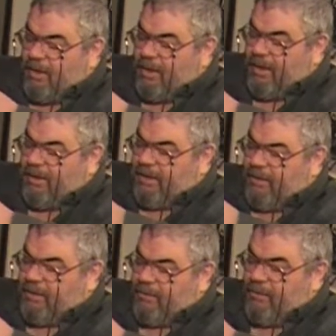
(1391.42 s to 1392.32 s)
And then I
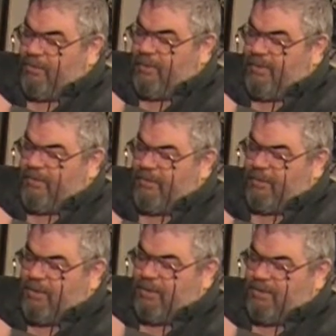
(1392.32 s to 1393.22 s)
thought, oh well, if I want
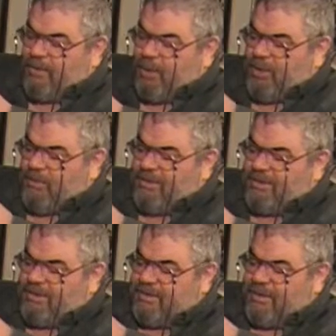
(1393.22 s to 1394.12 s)
to use the bottom of
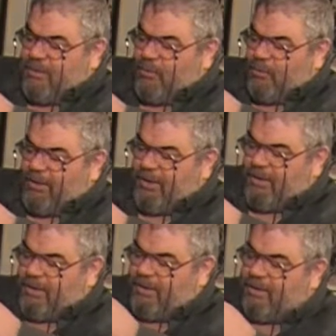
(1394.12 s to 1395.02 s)
this keyboard
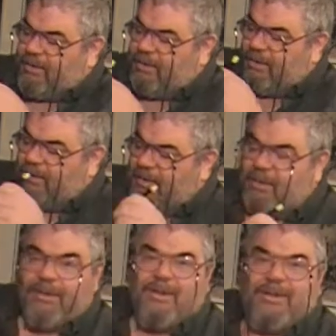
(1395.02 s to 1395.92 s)
again,
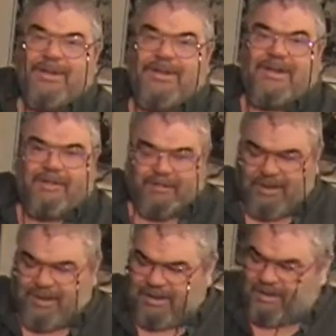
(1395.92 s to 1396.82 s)
I'll need that,
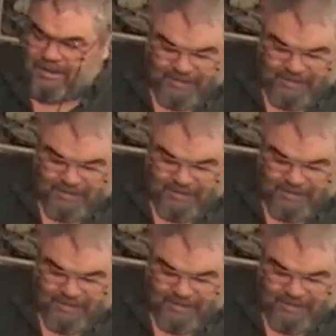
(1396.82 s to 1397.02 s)
okay.